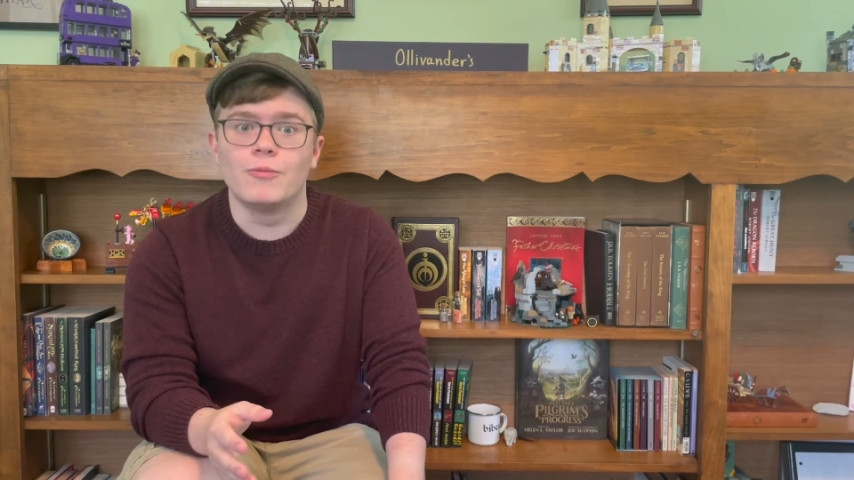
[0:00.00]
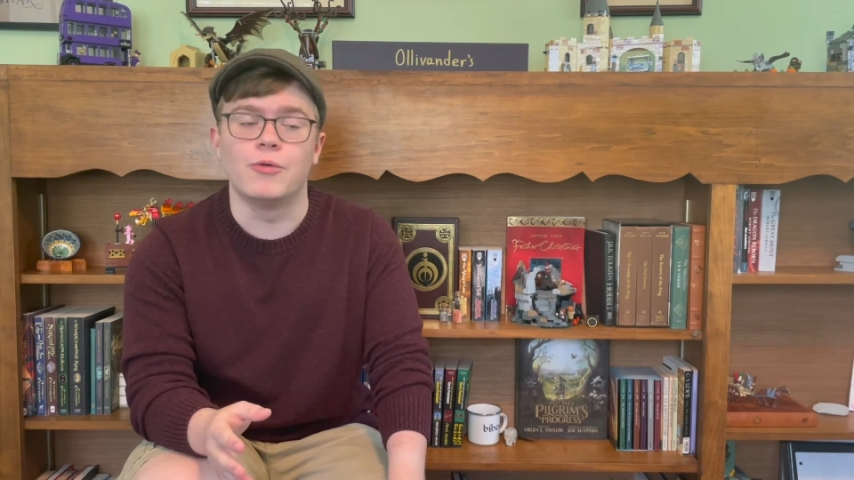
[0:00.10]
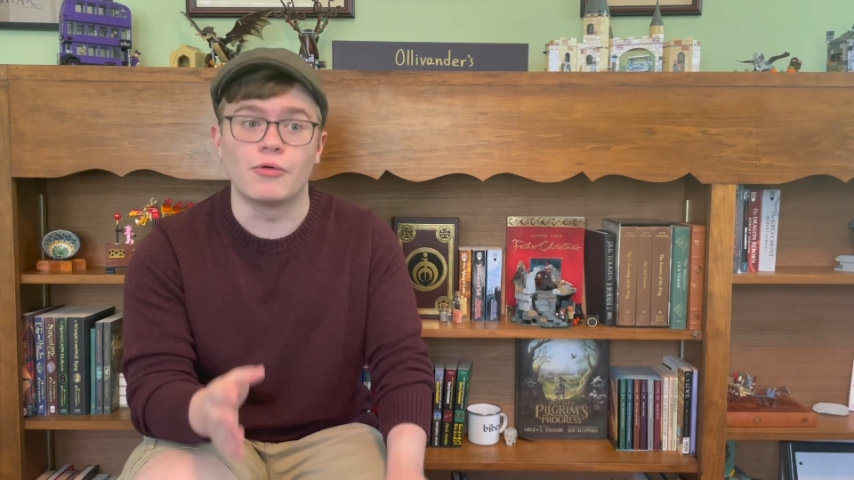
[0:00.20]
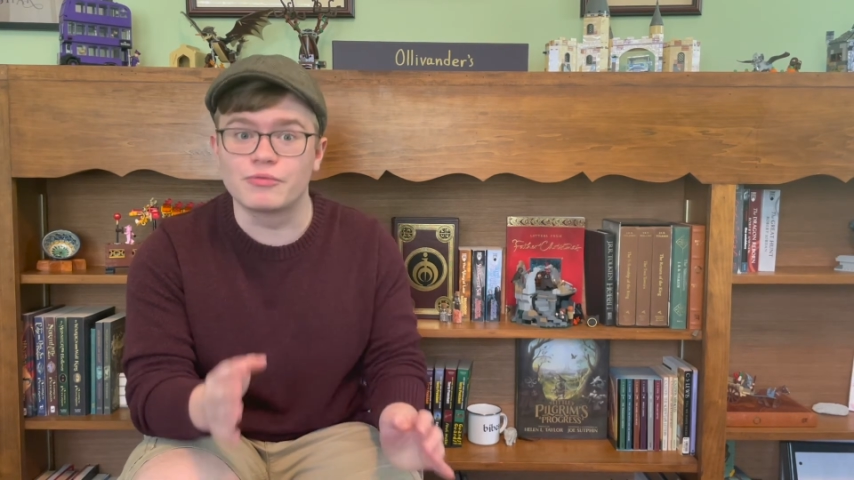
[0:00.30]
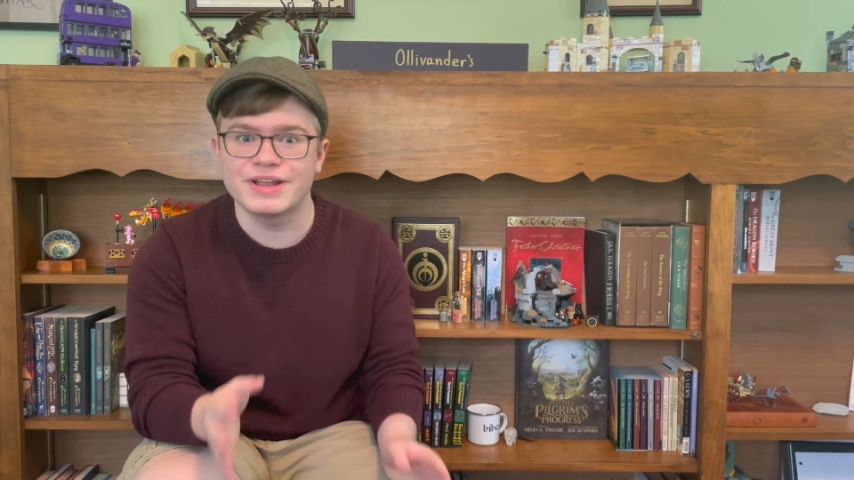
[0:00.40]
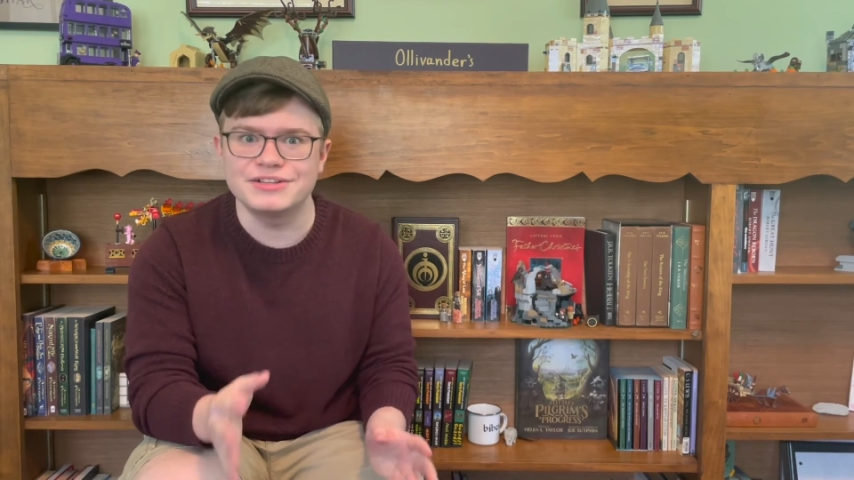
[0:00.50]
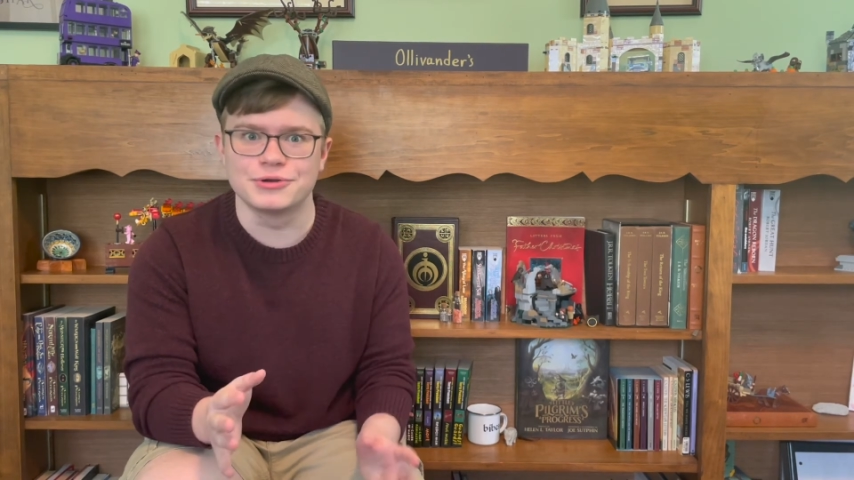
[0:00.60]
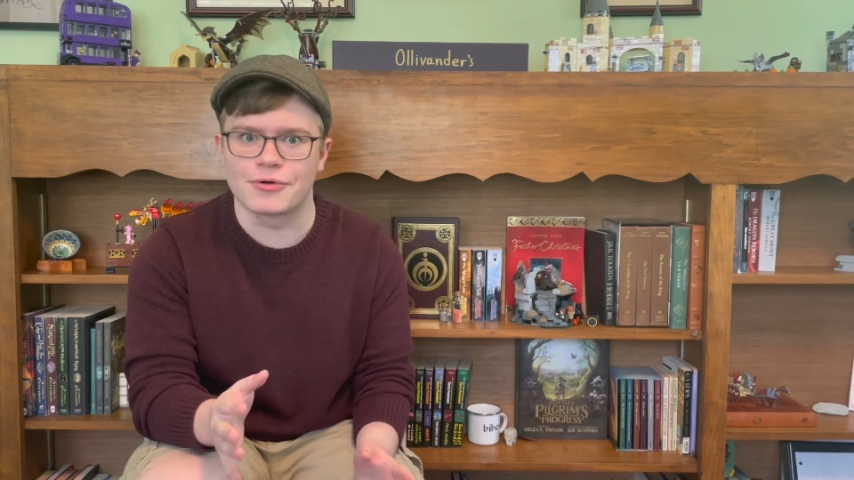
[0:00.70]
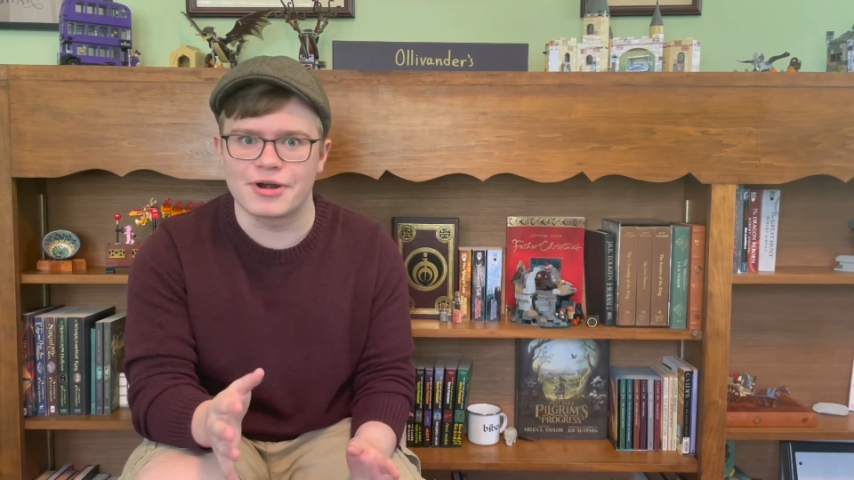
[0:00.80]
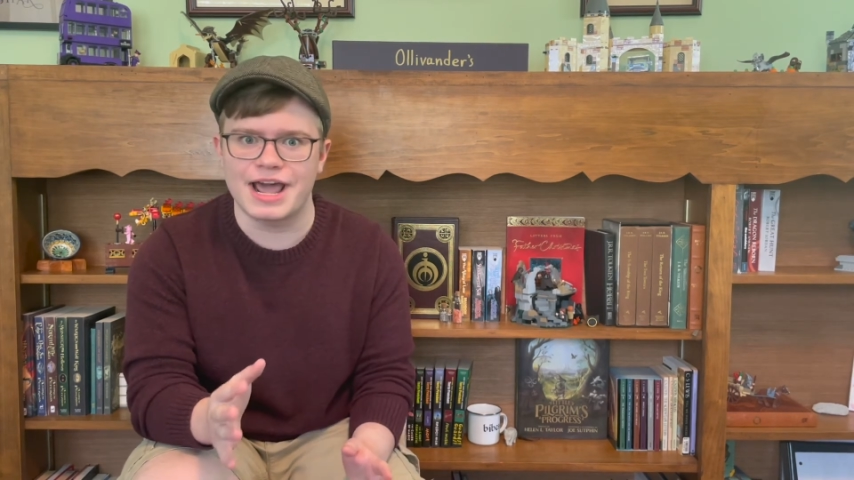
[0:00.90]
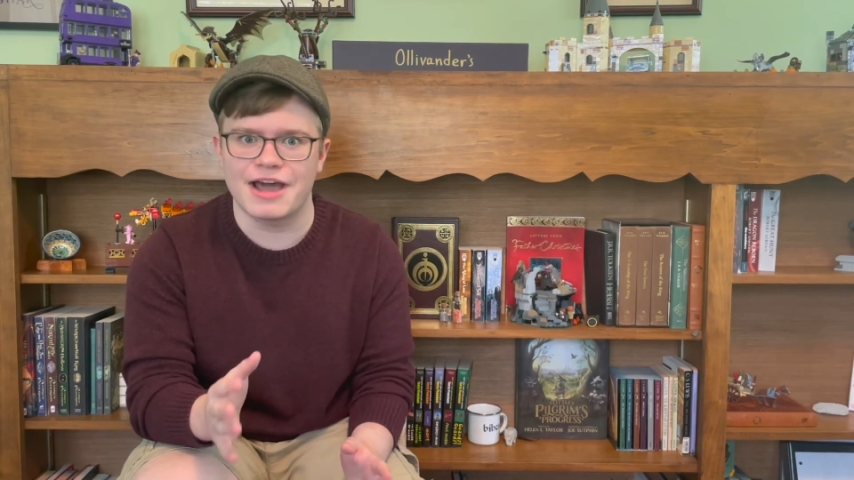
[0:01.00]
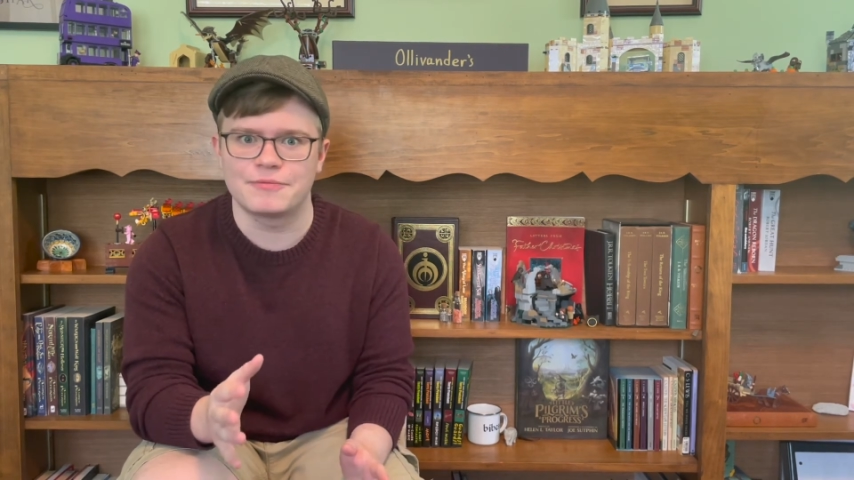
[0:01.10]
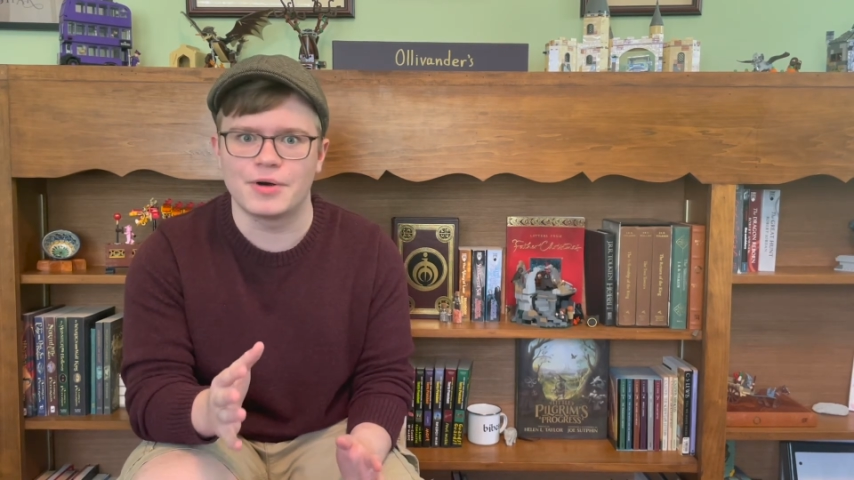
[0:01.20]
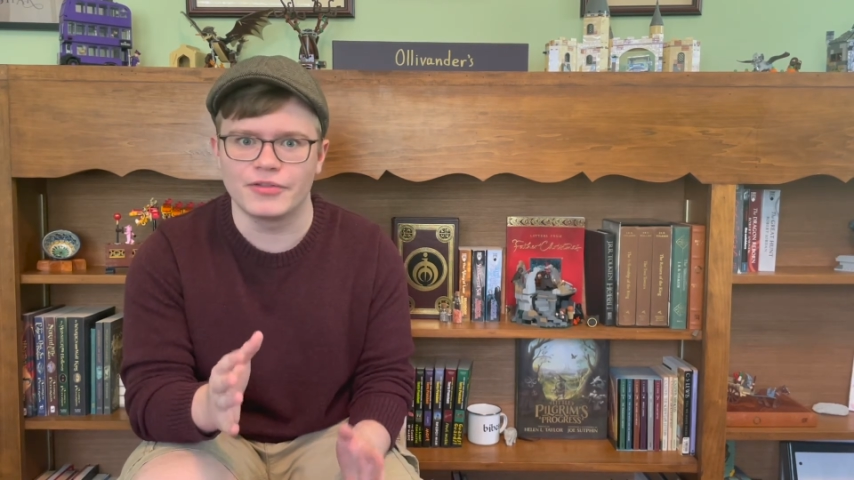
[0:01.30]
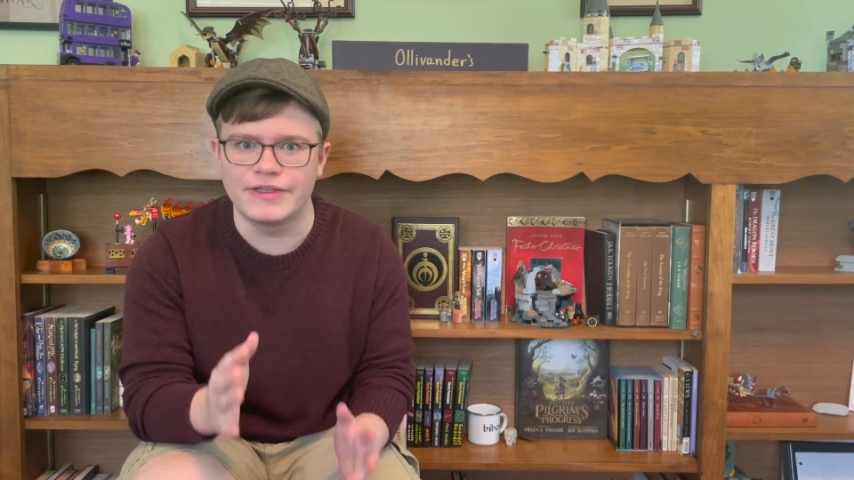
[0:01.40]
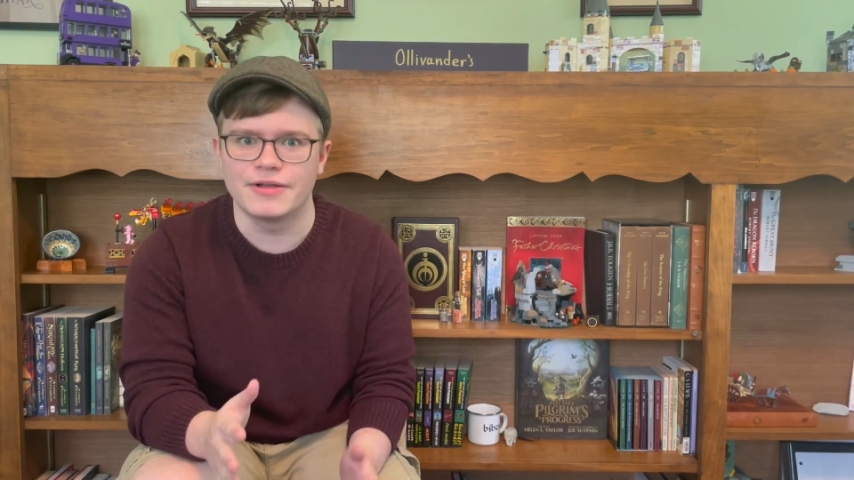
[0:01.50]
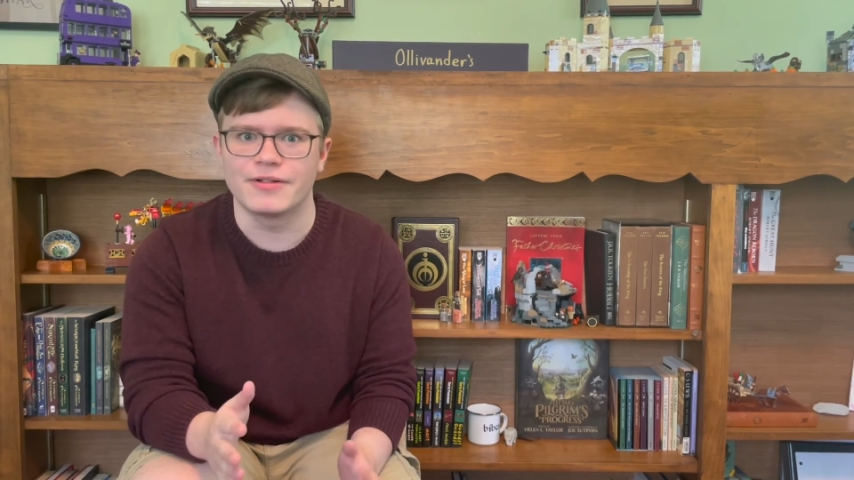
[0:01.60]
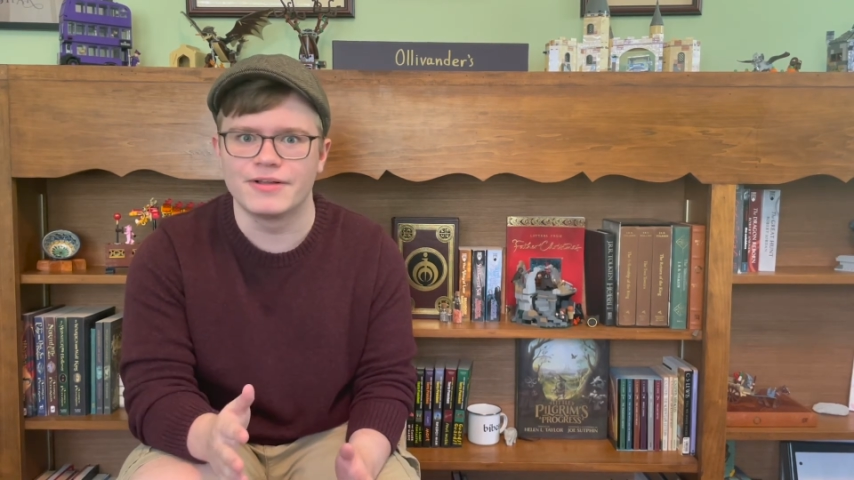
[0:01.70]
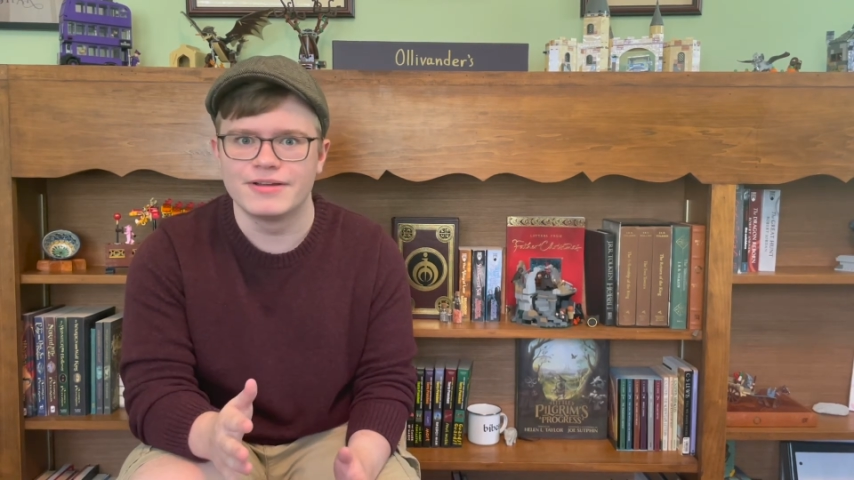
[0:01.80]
well, read Door on Half-Bald Hill,